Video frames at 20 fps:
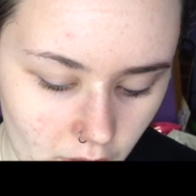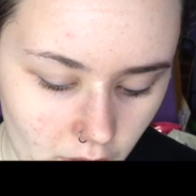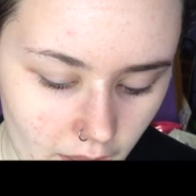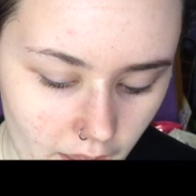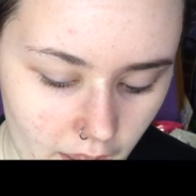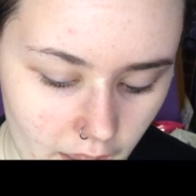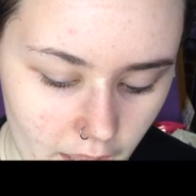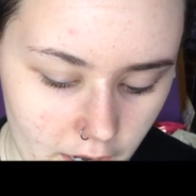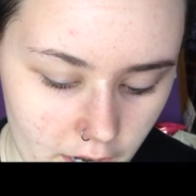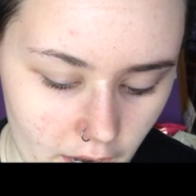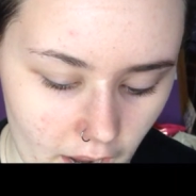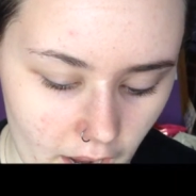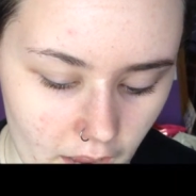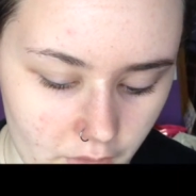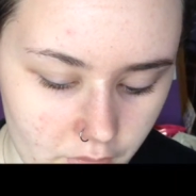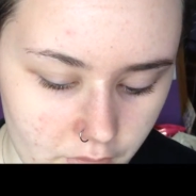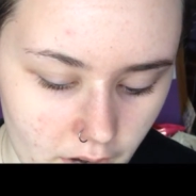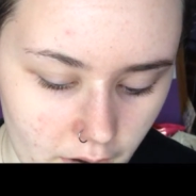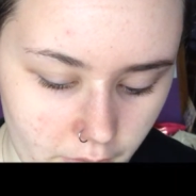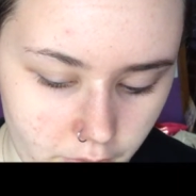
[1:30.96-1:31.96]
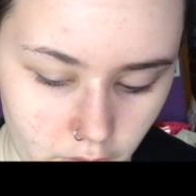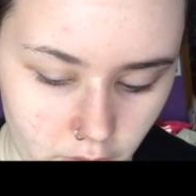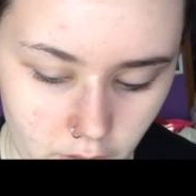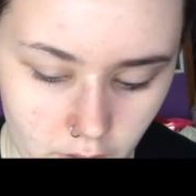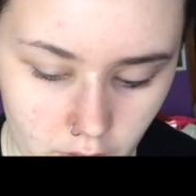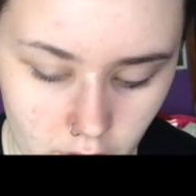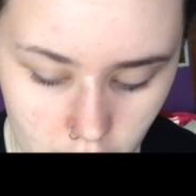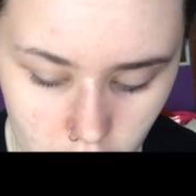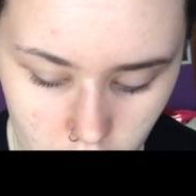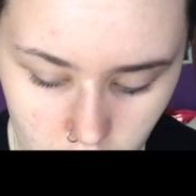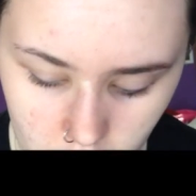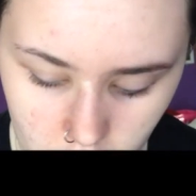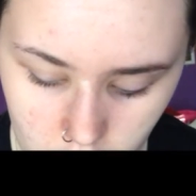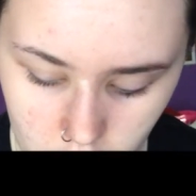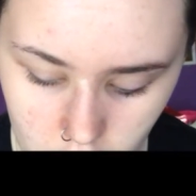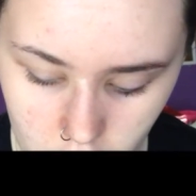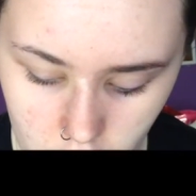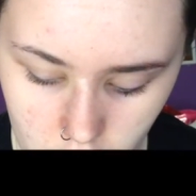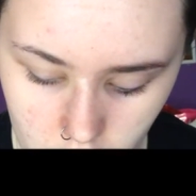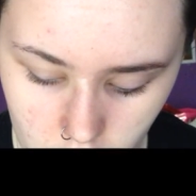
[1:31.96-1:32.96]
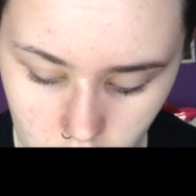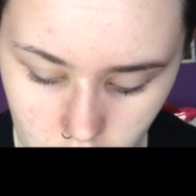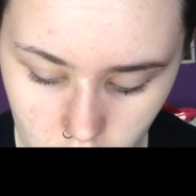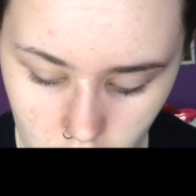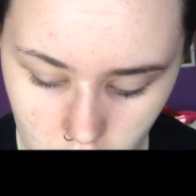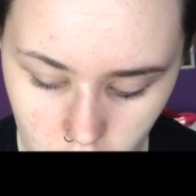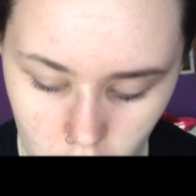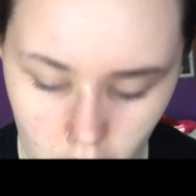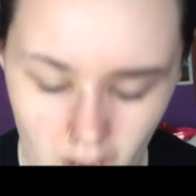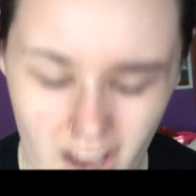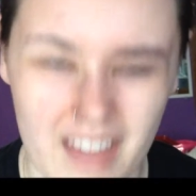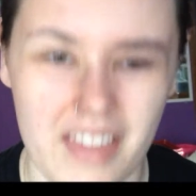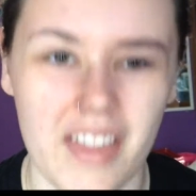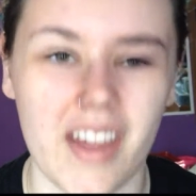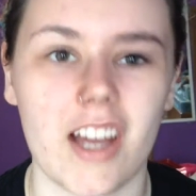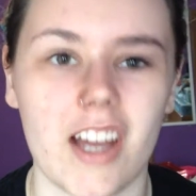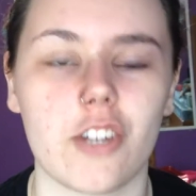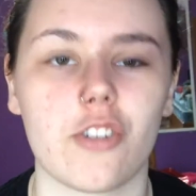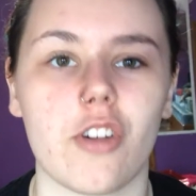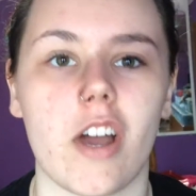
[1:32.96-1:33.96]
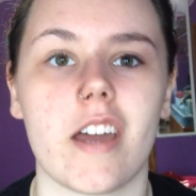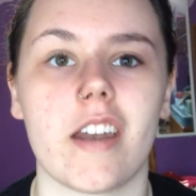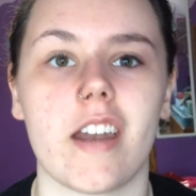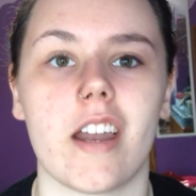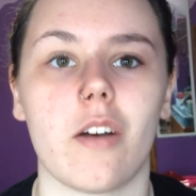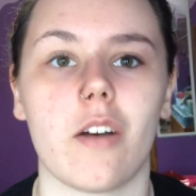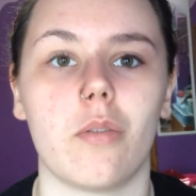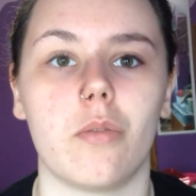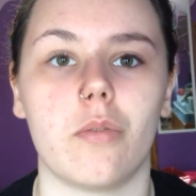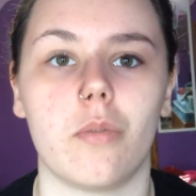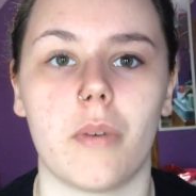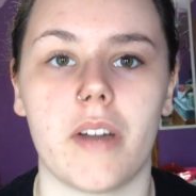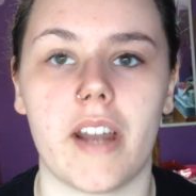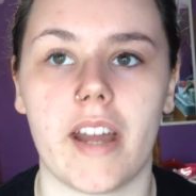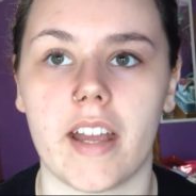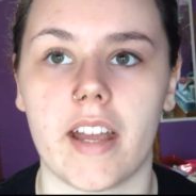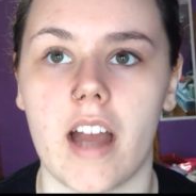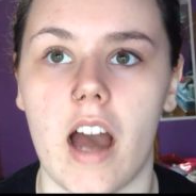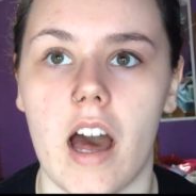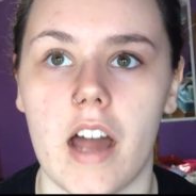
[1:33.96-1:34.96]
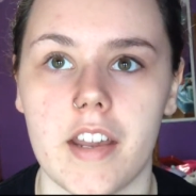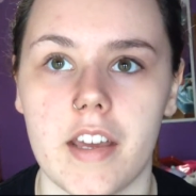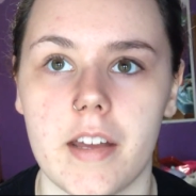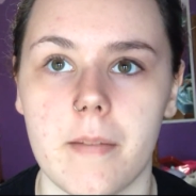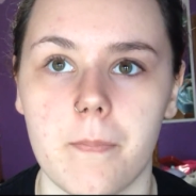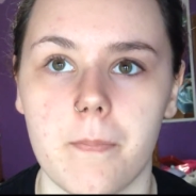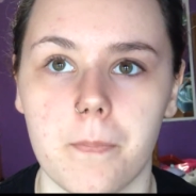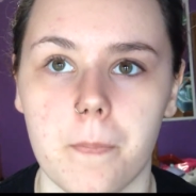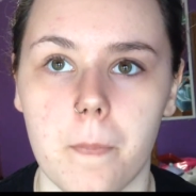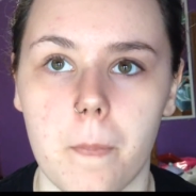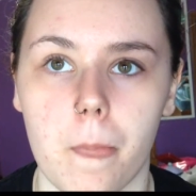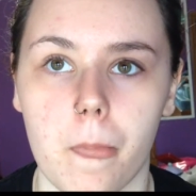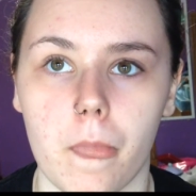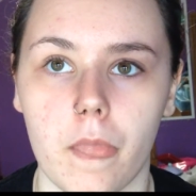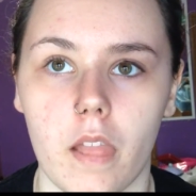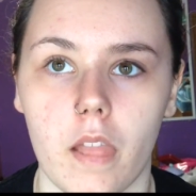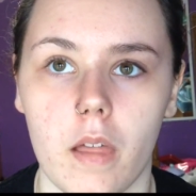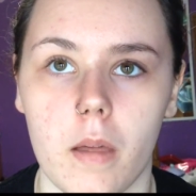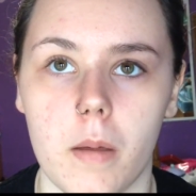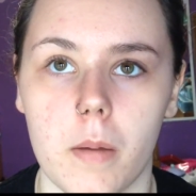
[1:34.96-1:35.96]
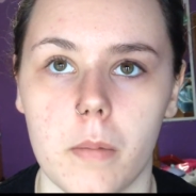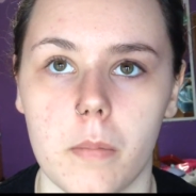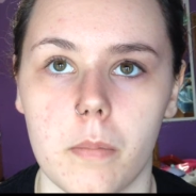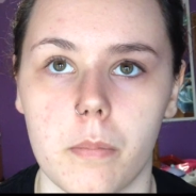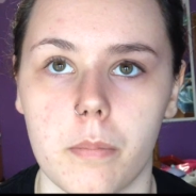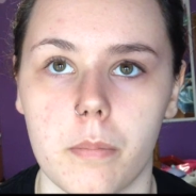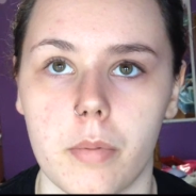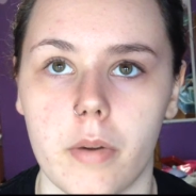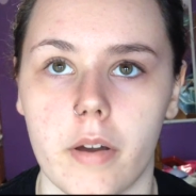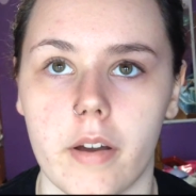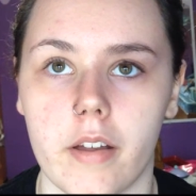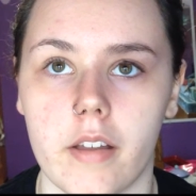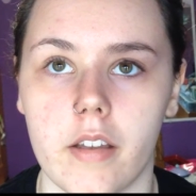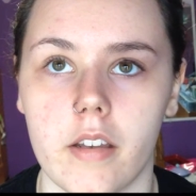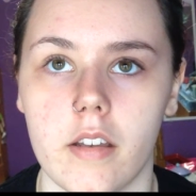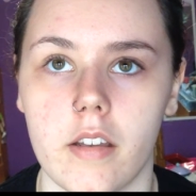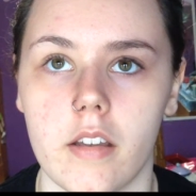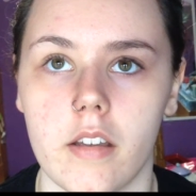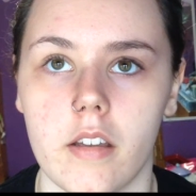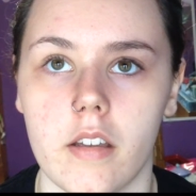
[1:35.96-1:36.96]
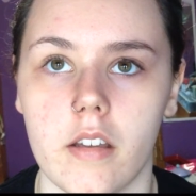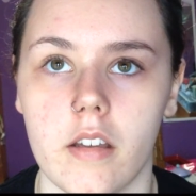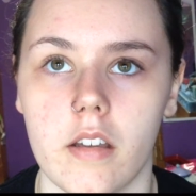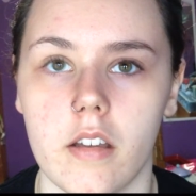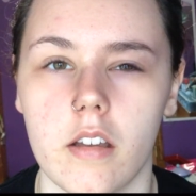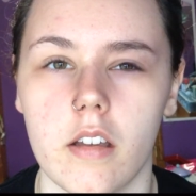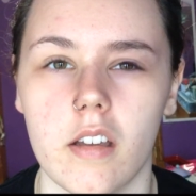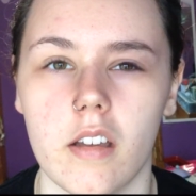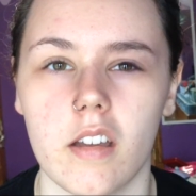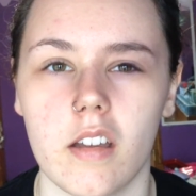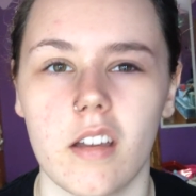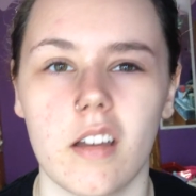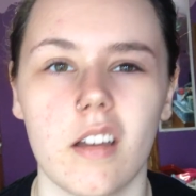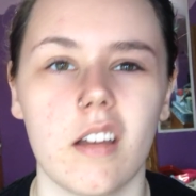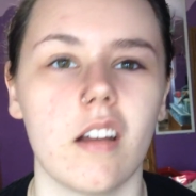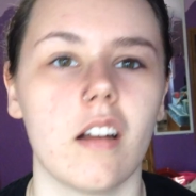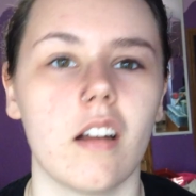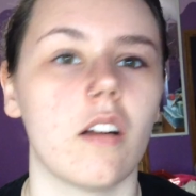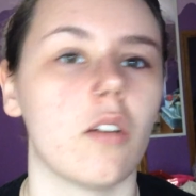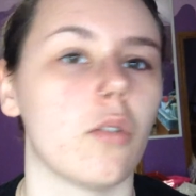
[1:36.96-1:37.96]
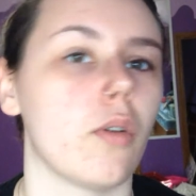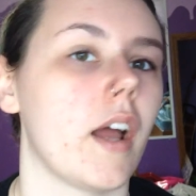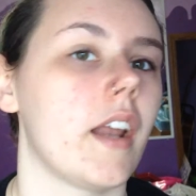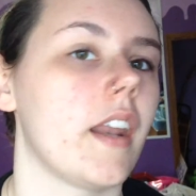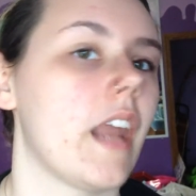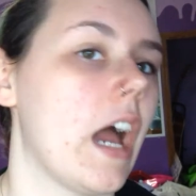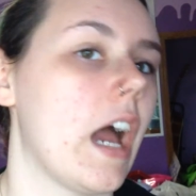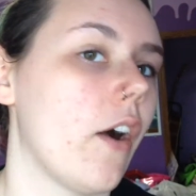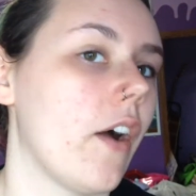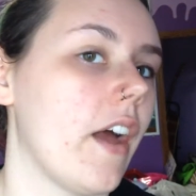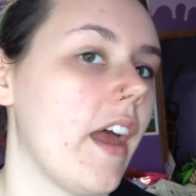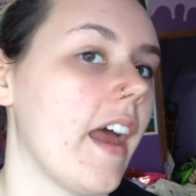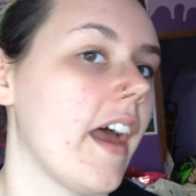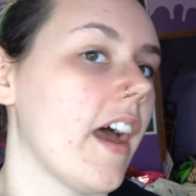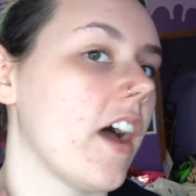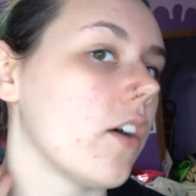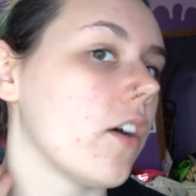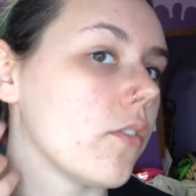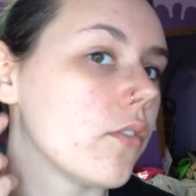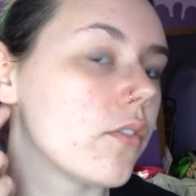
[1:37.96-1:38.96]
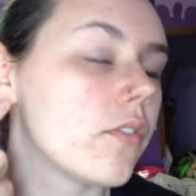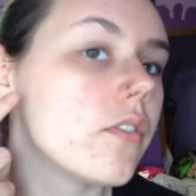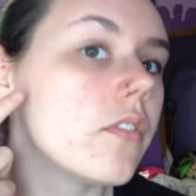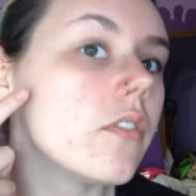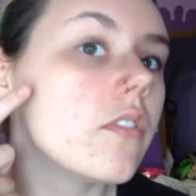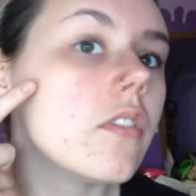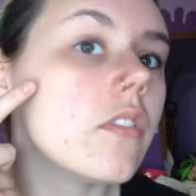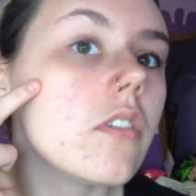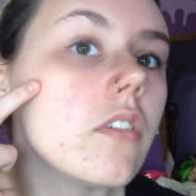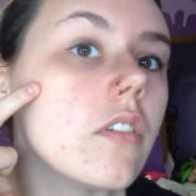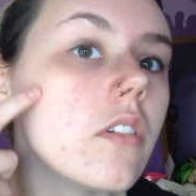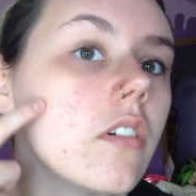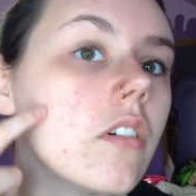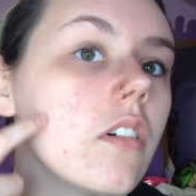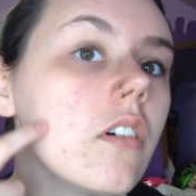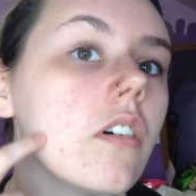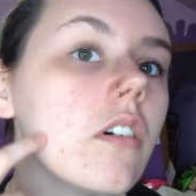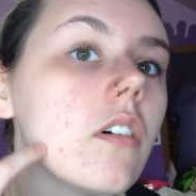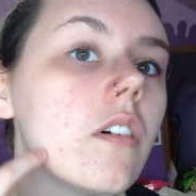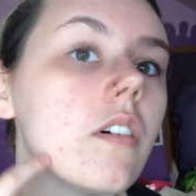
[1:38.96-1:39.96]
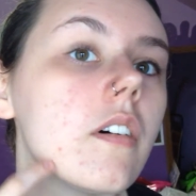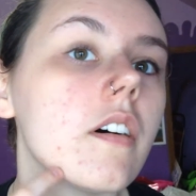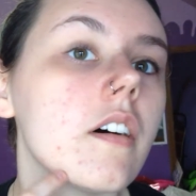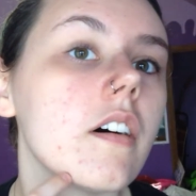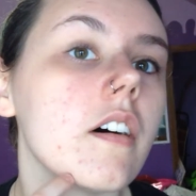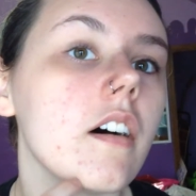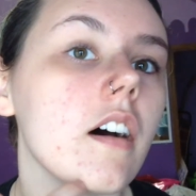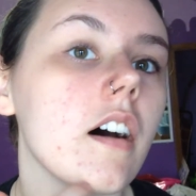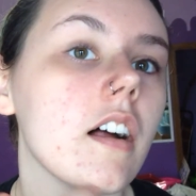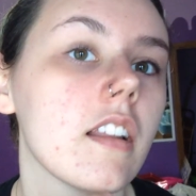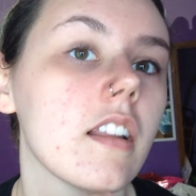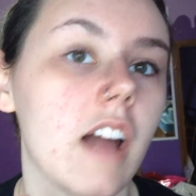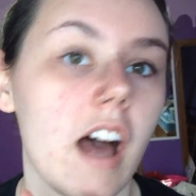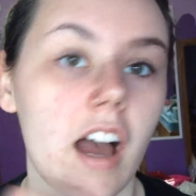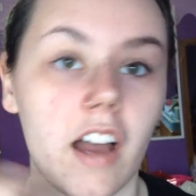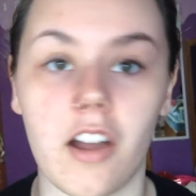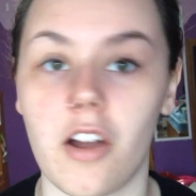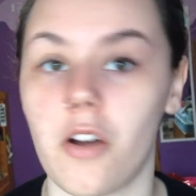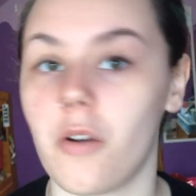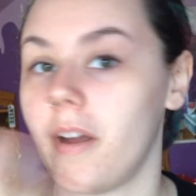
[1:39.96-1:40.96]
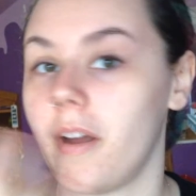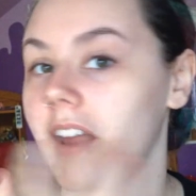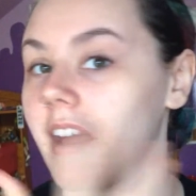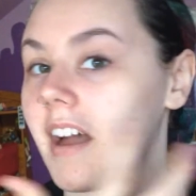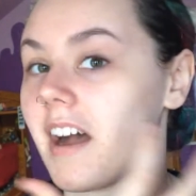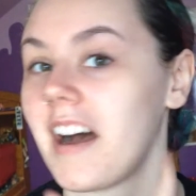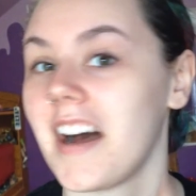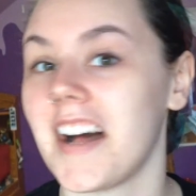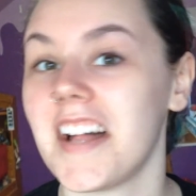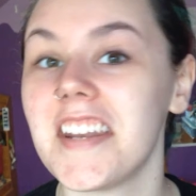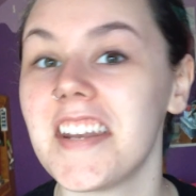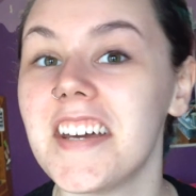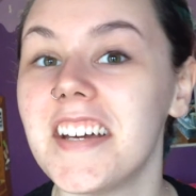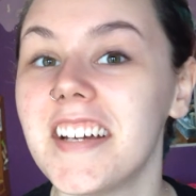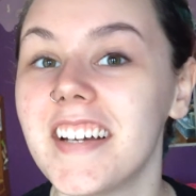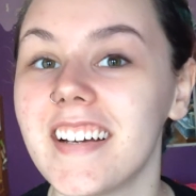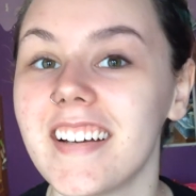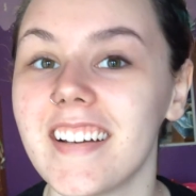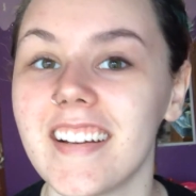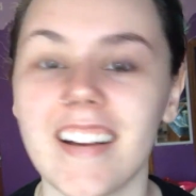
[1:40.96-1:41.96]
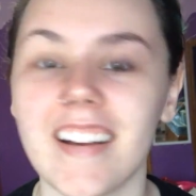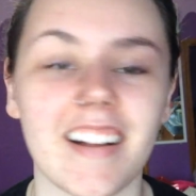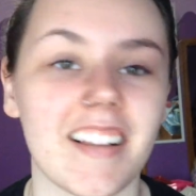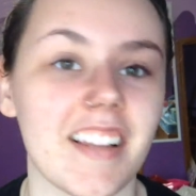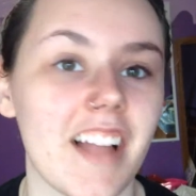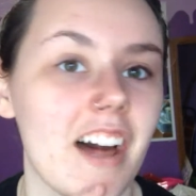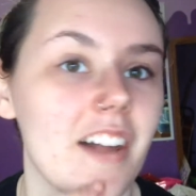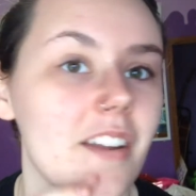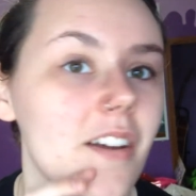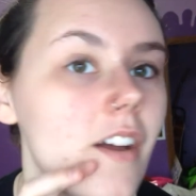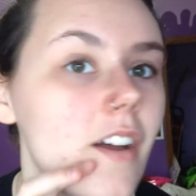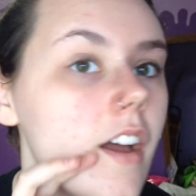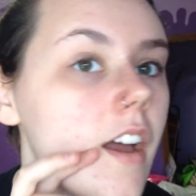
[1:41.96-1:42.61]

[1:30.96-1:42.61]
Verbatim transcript: and I've never, I think I tried it out when I got it, but right now I have a lot going on, a lot,